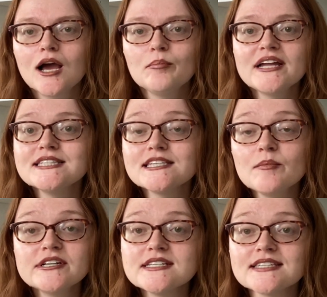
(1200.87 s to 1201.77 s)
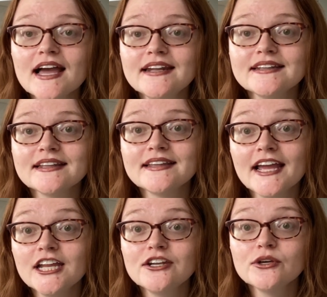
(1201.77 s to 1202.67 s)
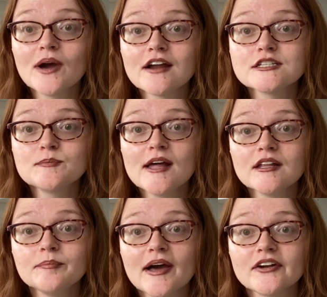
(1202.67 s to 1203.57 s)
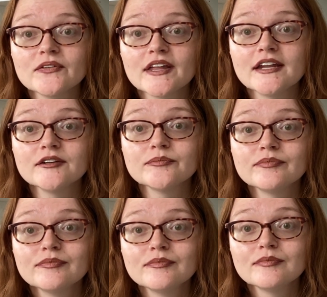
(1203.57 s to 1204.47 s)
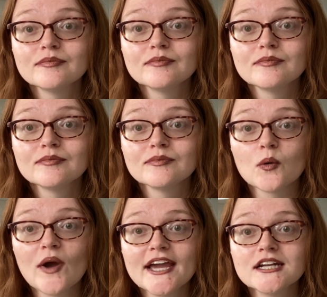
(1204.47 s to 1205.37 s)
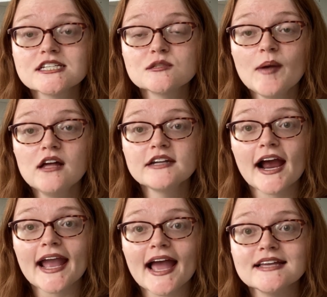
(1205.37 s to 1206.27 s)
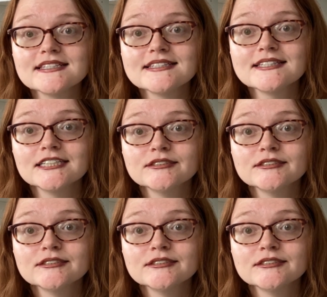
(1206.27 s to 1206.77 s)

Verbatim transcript: But someone decided that they knew how to spell it better than the way it is spelled, I guess.